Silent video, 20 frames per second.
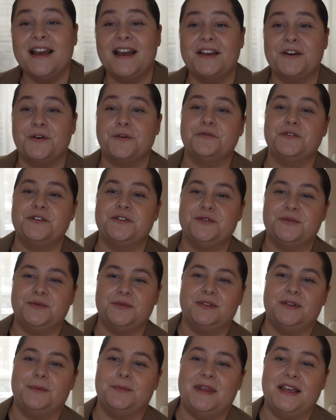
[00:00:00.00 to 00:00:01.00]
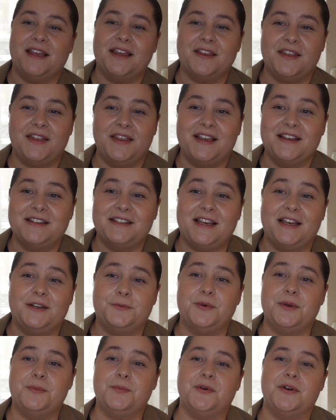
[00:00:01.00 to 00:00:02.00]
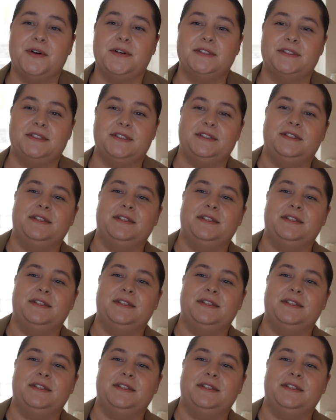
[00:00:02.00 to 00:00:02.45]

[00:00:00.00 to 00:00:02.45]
And over to the big thing that we bought.